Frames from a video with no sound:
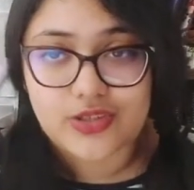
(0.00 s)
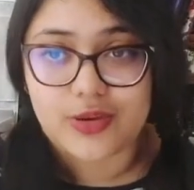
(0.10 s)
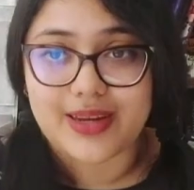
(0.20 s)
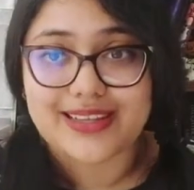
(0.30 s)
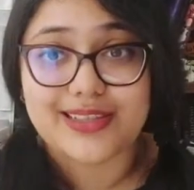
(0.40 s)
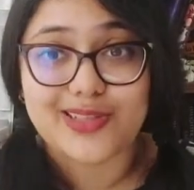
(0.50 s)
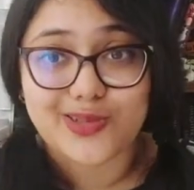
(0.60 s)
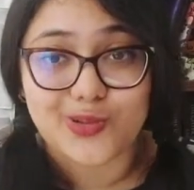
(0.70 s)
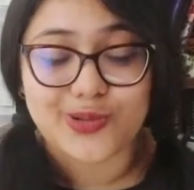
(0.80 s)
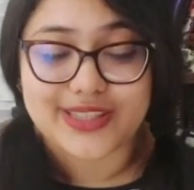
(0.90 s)
So it is a
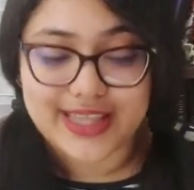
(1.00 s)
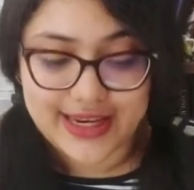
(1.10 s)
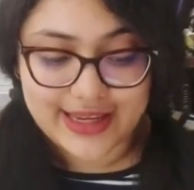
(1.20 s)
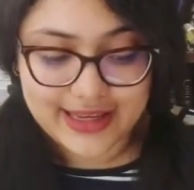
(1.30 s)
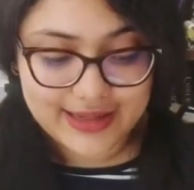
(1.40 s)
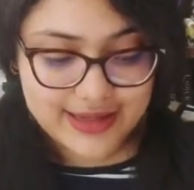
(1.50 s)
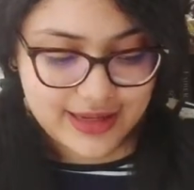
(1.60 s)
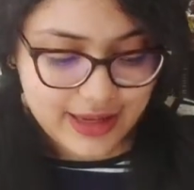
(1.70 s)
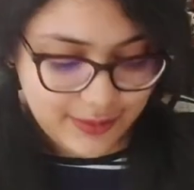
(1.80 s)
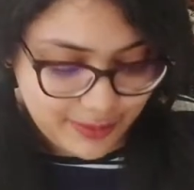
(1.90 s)
school setting.
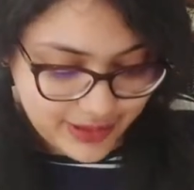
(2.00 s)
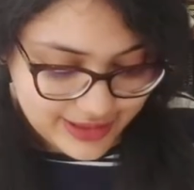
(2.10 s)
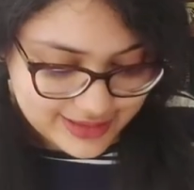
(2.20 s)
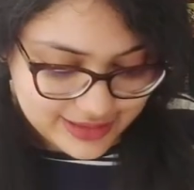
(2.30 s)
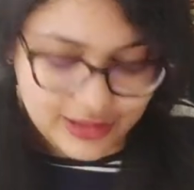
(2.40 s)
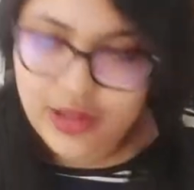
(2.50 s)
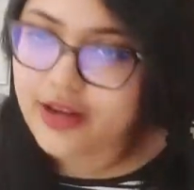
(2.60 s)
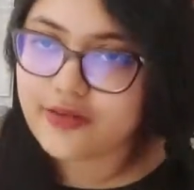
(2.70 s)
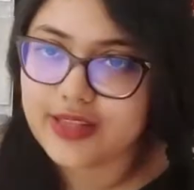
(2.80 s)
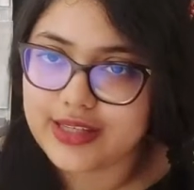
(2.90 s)
But a
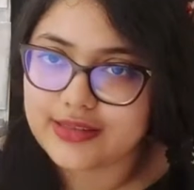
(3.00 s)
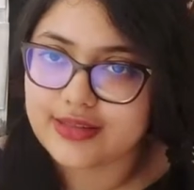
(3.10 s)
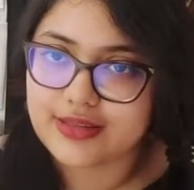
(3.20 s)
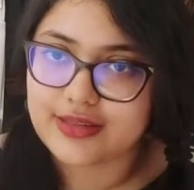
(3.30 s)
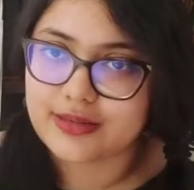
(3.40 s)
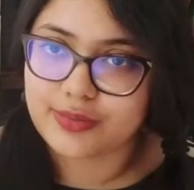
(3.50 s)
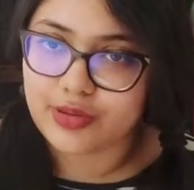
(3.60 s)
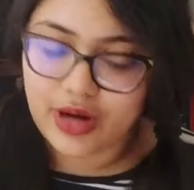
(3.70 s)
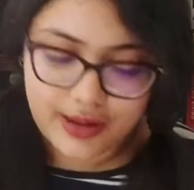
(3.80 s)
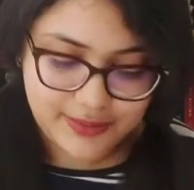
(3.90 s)
lot of these
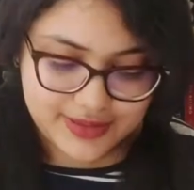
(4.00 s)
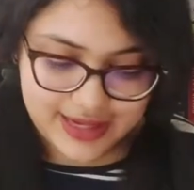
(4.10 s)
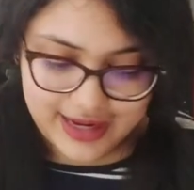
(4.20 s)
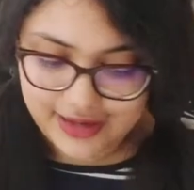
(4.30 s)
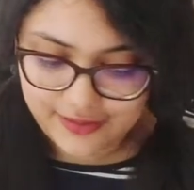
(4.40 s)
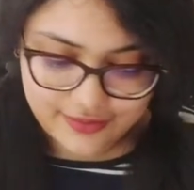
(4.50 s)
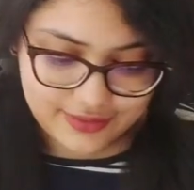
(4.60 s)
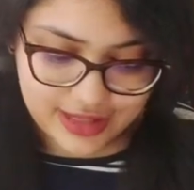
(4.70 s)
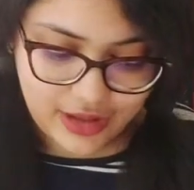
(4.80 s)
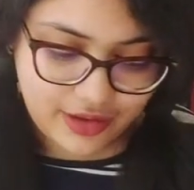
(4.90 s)
prompts kind of,
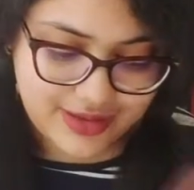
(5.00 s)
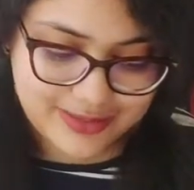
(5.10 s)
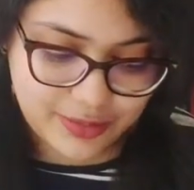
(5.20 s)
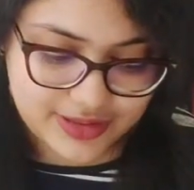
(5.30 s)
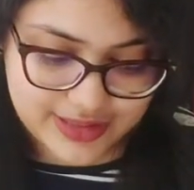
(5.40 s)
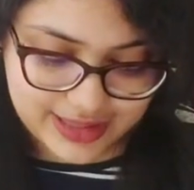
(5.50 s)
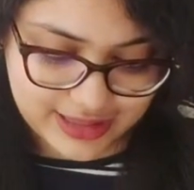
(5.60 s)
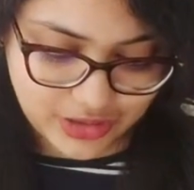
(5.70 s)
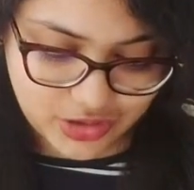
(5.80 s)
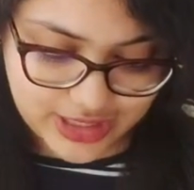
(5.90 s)
a lot of these books like
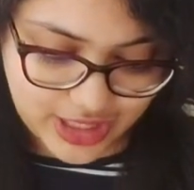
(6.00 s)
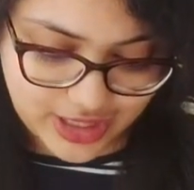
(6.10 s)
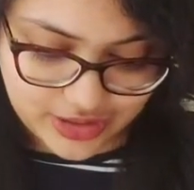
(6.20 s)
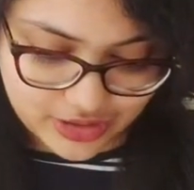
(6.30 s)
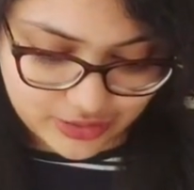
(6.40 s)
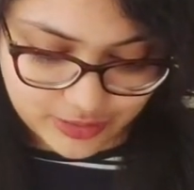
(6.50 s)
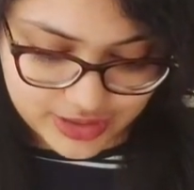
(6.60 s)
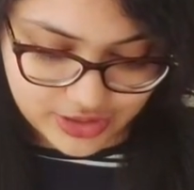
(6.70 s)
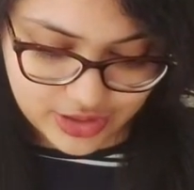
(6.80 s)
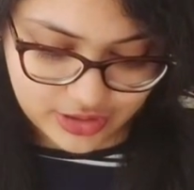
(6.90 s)
interchange
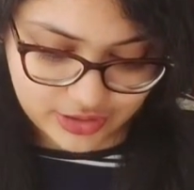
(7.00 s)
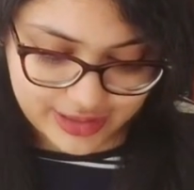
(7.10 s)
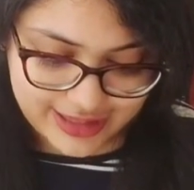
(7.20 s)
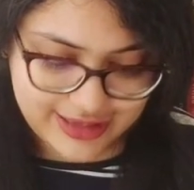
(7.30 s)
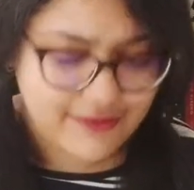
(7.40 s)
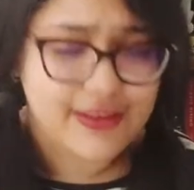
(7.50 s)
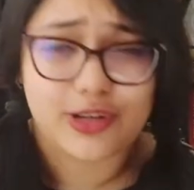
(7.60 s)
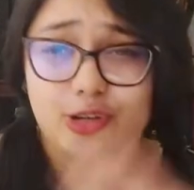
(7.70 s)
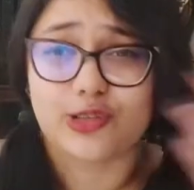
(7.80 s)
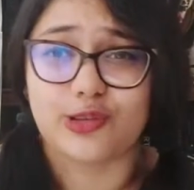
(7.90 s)
with each other. Like
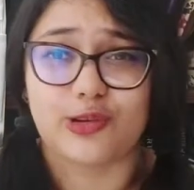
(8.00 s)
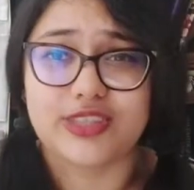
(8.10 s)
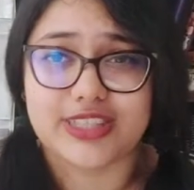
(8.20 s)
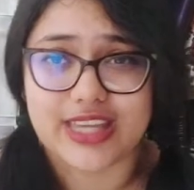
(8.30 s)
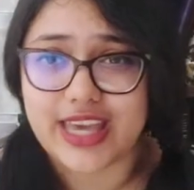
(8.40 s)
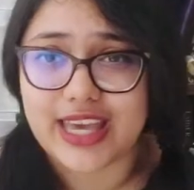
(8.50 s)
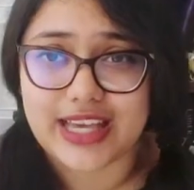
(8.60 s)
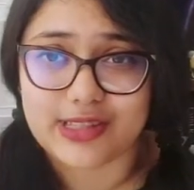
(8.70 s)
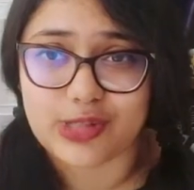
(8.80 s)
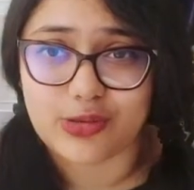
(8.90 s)
even Her Soul to Take
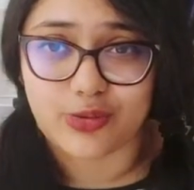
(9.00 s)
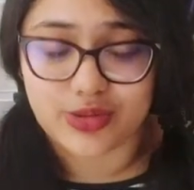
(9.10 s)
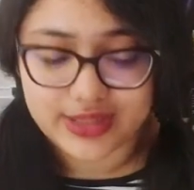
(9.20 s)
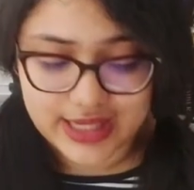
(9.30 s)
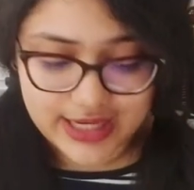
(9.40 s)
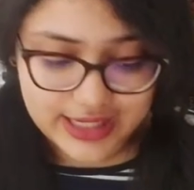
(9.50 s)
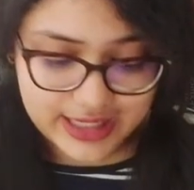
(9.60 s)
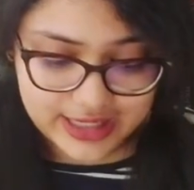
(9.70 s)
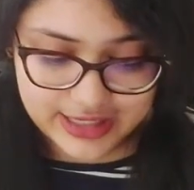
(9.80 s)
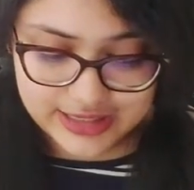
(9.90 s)
has a school setting
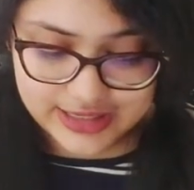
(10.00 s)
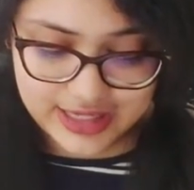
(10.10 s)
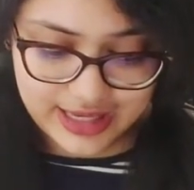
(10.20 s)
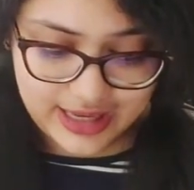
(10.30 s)
in it.